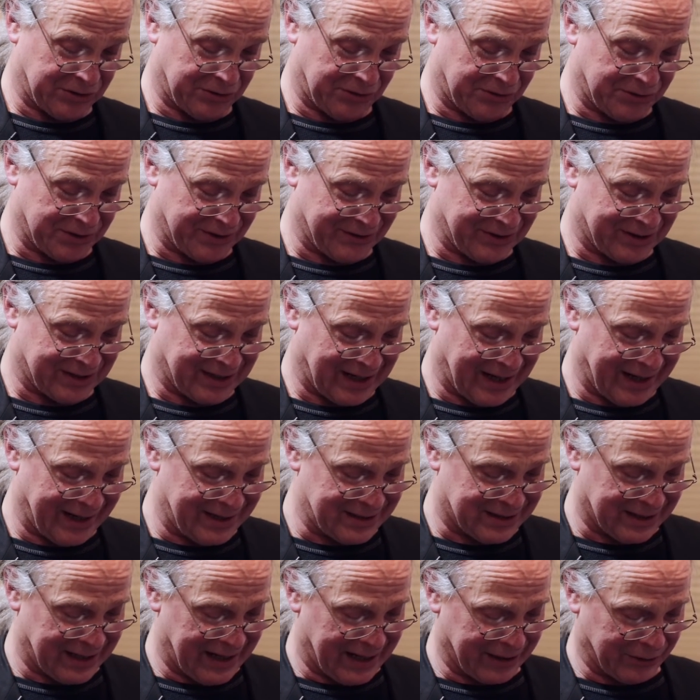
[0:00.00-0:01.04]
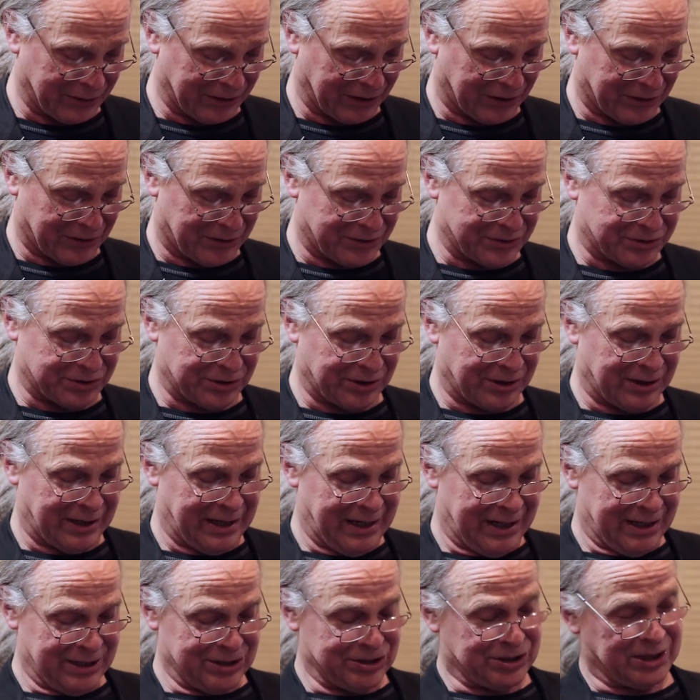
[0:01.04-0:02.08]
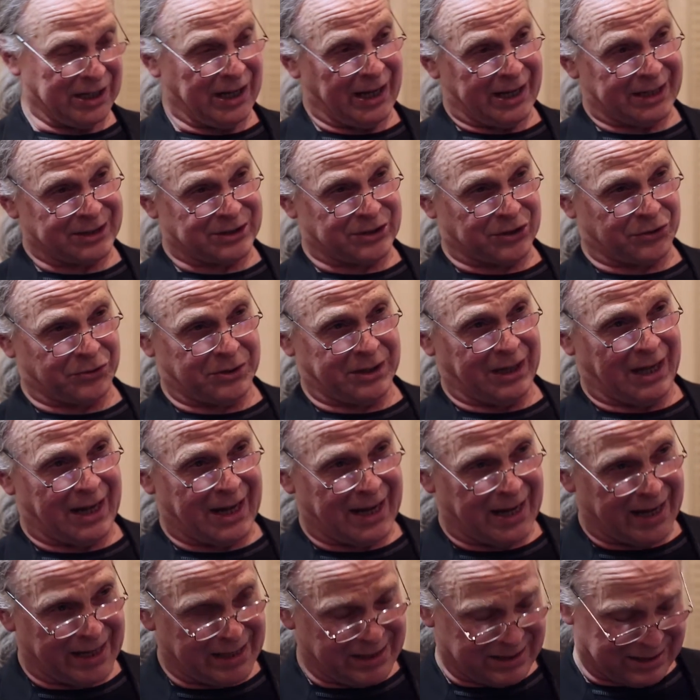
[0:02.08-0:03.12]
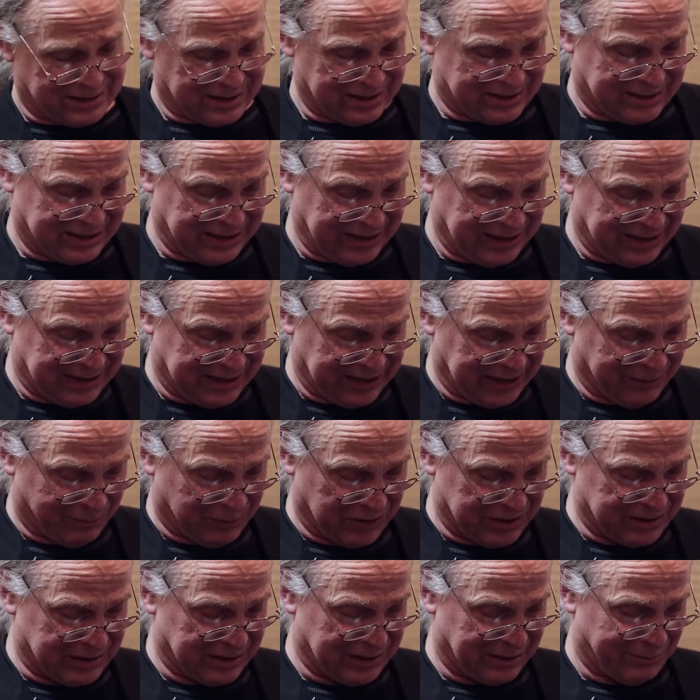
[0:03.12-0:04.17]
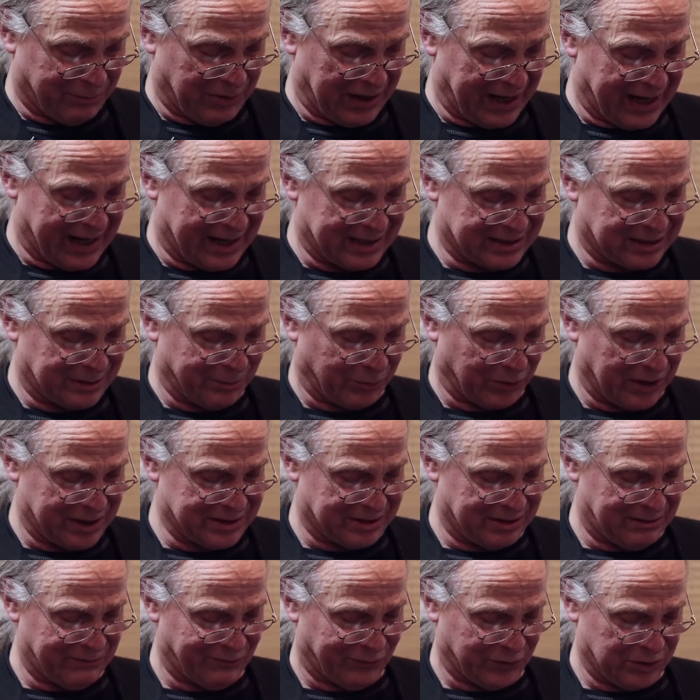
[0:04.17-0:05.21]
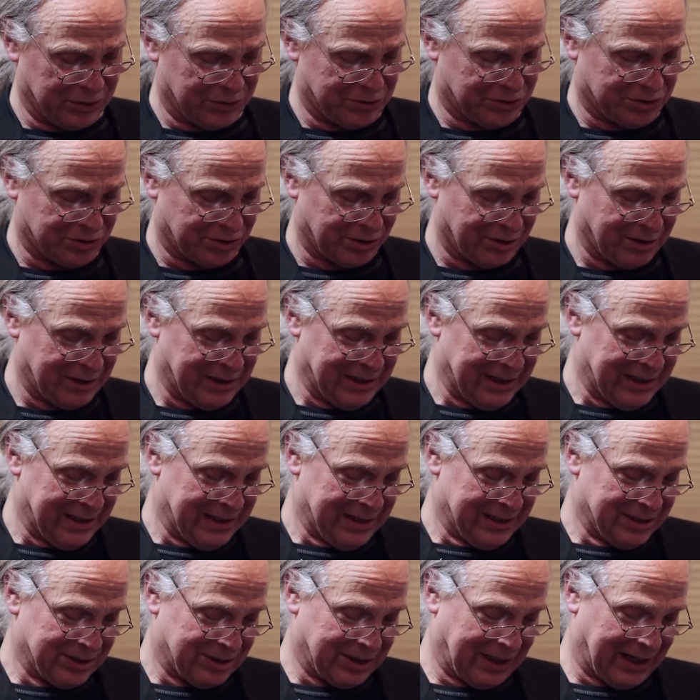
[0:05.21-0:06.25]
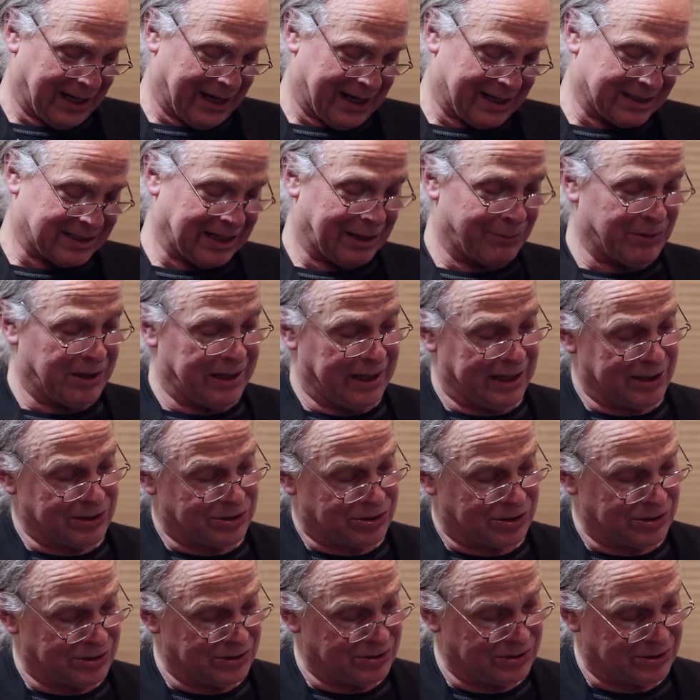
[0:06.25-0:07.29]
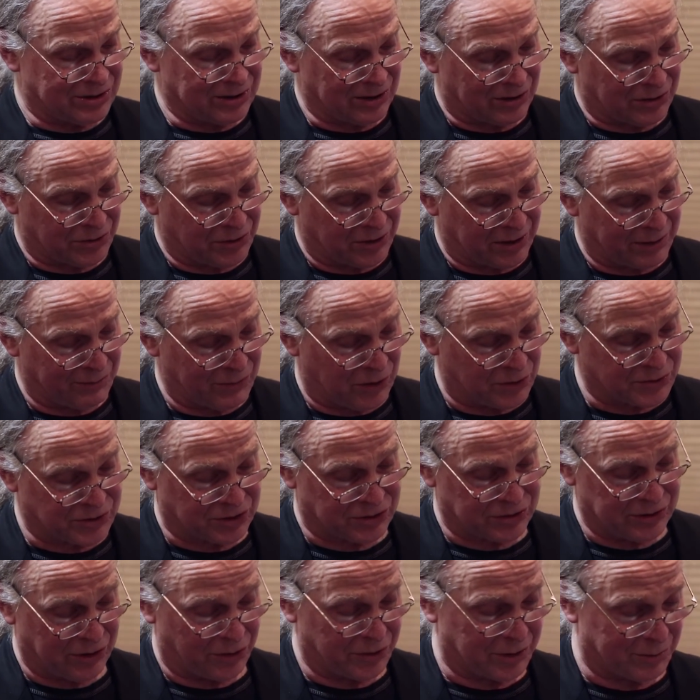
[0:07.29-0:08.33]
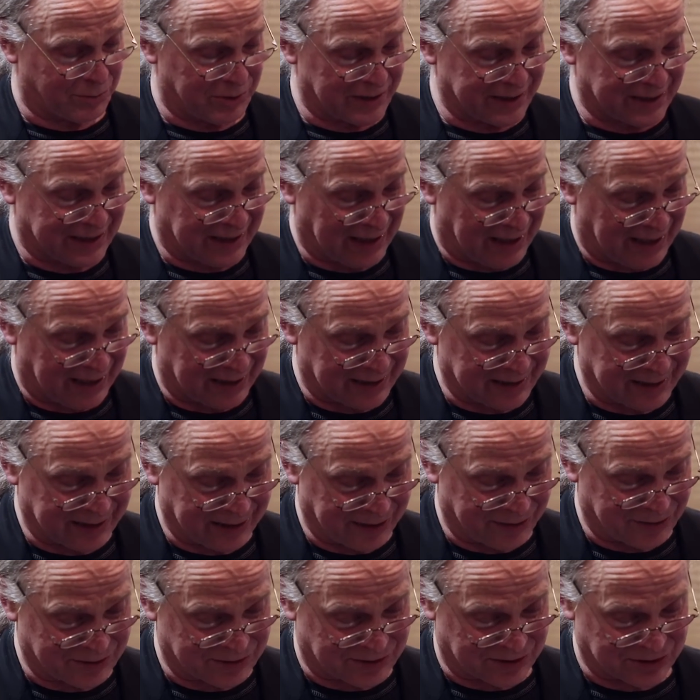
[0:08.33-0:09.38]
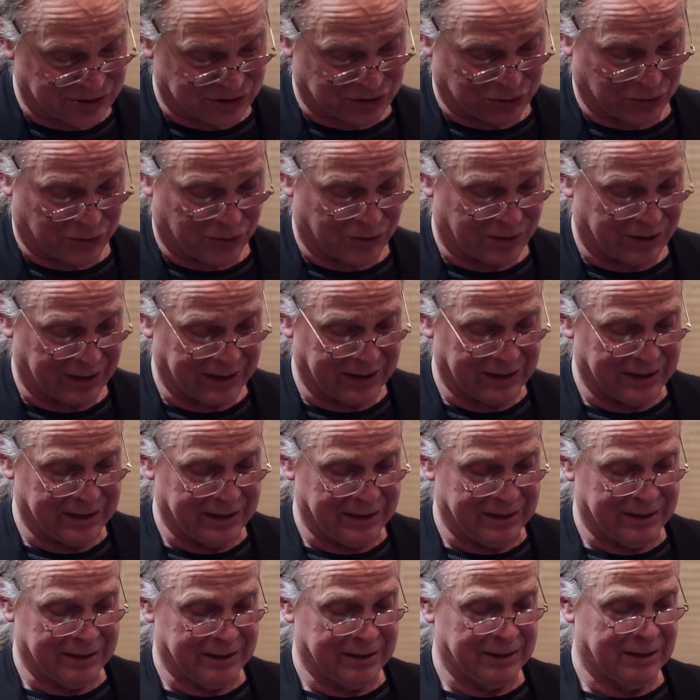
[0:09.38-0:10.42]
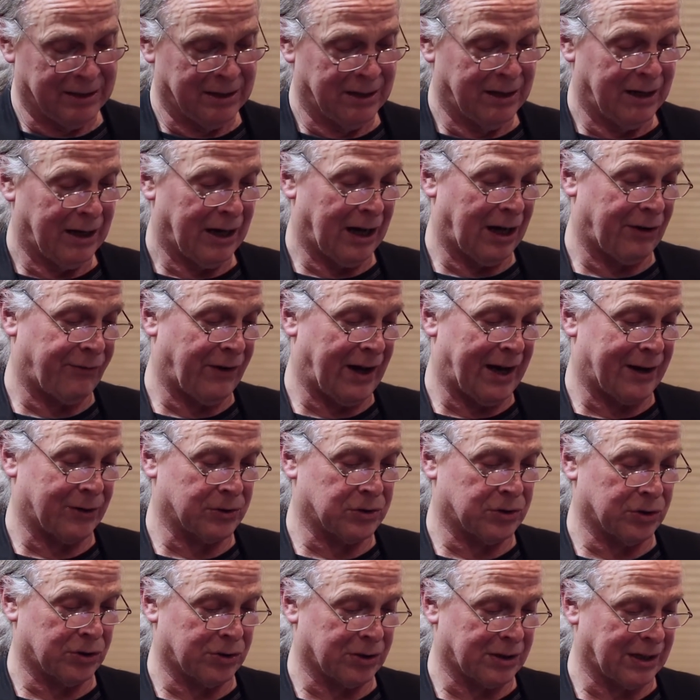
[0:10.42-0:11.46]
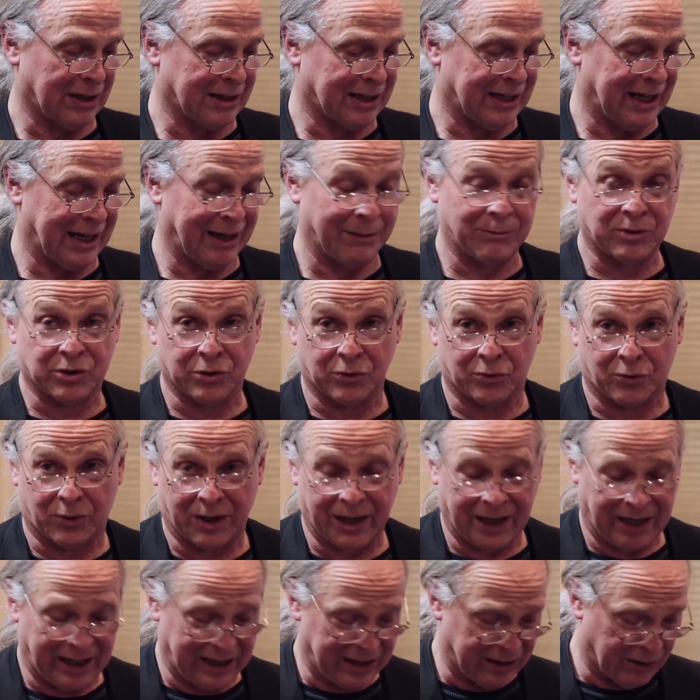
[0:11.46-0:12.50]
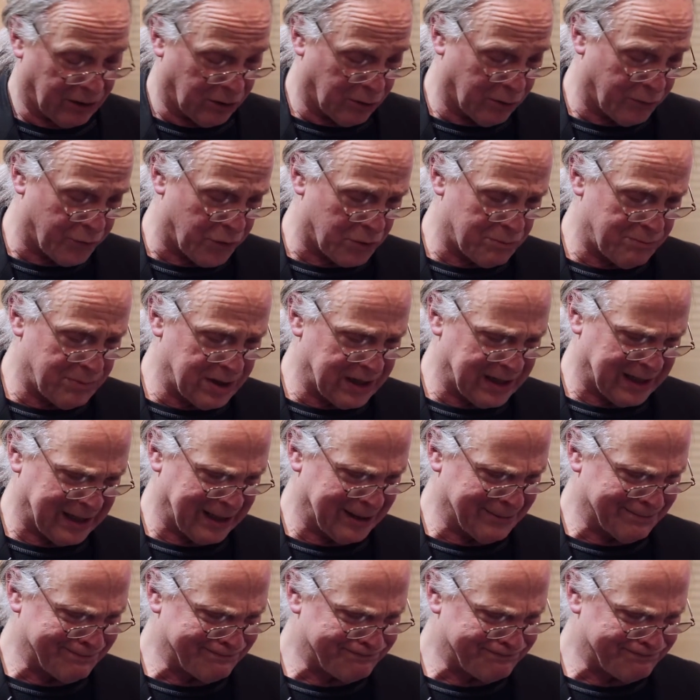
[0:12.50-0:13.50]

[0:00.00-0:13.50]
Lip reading: tools of science and agriculture. She has 3 eyes to see deep into the past, present, and future. She has emanations, including most notably Kali. Here's the story of how Durga came to reign over me.